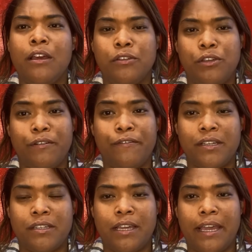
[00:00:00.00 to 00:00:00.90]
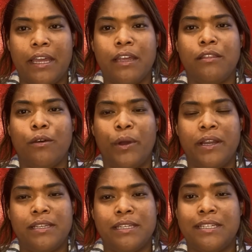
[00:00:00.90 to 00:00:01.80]
to investigate the
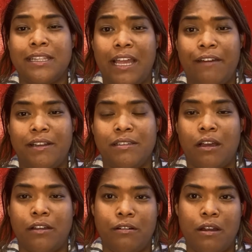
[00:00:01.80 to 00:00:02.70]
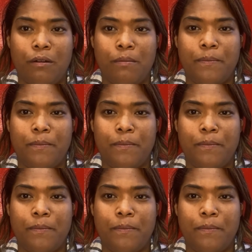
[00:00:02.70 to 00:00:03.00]
witnesses and the evidence on your own.